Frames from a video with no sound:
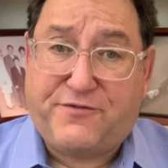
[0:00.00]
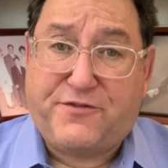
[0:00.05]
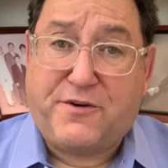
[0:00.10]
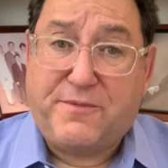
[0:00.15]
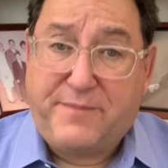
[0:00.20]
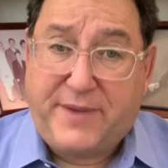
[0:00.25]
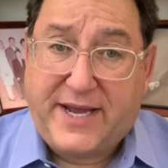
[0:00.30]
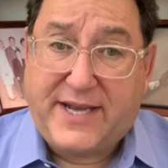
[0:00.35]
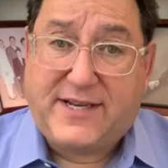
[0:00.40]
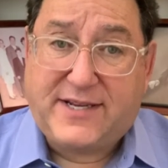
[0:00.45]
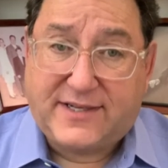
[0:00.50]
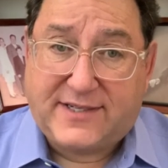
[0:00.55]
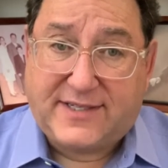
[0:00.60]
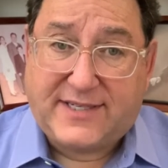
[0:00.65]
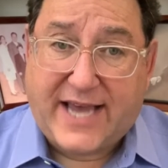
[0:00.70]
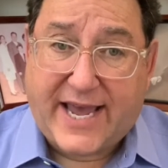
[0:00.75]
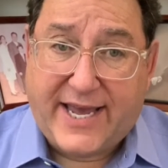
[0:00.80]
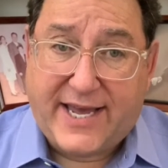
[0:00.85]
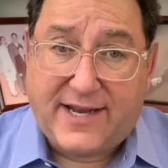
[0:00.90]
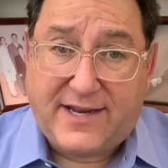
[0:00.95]
for me to
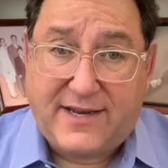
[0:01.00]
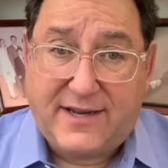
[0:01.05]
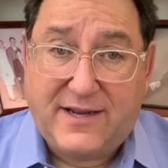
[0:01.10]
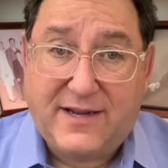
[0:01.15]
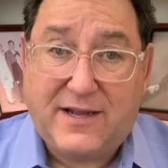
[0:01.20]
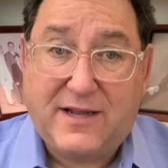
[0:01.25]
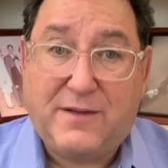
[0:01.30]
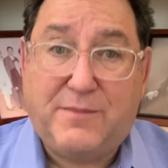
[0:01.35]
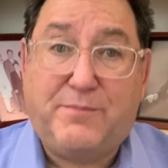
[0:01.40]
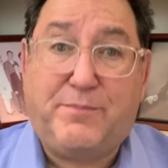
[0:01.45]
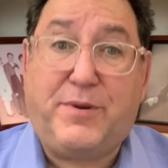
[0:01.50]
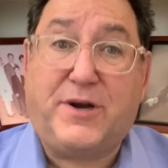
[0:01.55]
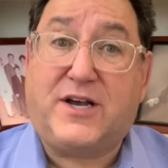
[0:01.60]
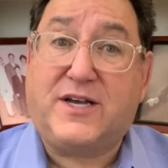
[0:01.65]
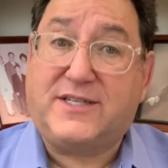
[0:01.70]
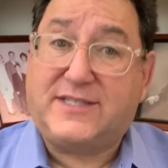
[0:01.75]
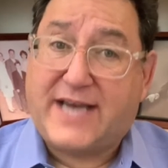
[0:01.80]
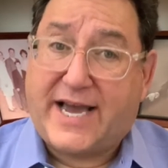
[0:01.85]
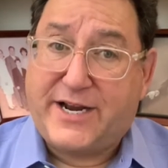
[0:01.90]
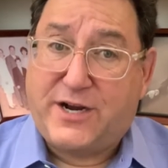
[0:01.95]
say it
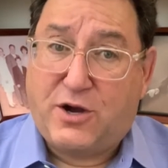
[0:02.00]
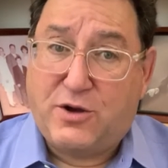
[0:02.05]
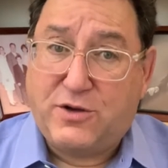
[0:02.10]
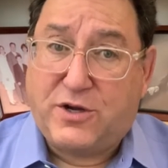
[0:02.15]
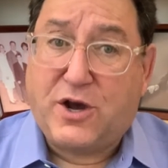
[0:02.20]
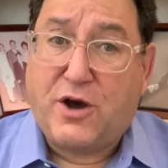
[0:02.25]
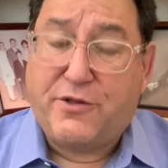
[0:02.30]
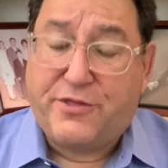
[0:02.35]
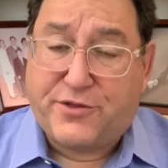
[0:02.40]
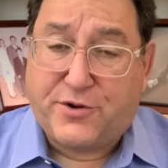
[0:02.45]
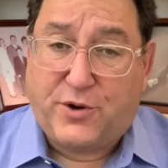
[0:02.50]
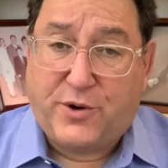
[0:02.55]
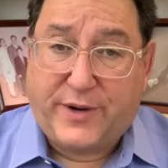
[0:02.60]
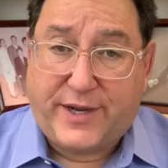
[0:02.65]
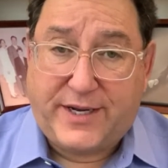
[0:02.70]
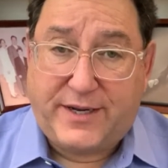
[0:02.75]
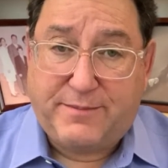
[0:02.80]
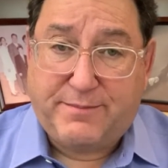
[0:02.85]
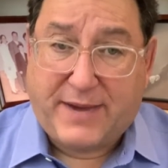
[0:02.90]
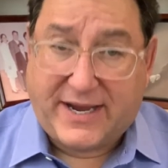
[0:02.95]
because I don't go through
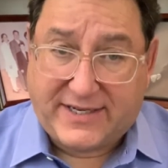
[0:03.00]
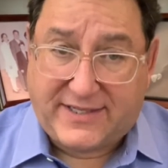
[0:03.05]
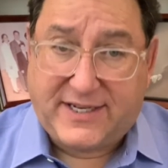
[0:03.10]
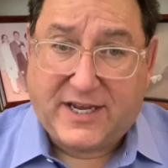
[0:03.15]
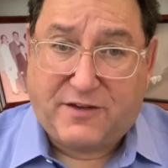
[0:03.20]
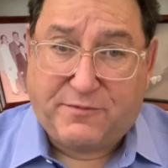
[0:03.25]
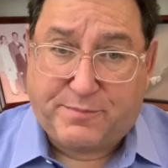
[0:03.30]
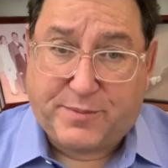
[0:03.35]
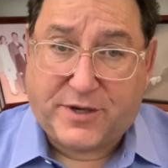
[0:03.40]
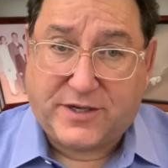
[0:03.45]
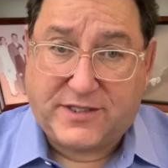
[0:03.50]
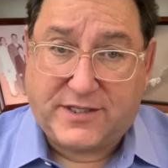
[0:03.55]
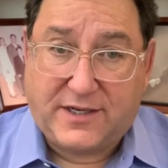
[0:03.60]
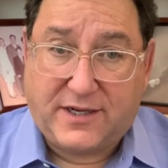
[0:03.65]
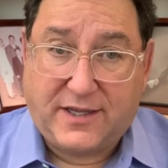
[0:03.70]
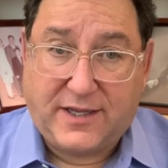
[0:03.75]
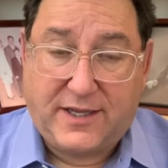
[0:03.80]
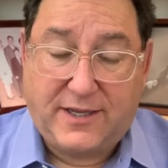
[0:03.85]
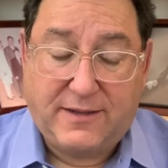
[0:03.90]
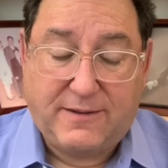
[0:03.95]
it myself
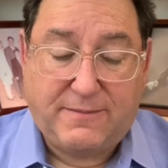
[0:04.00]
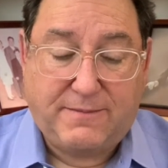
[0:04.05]
personally.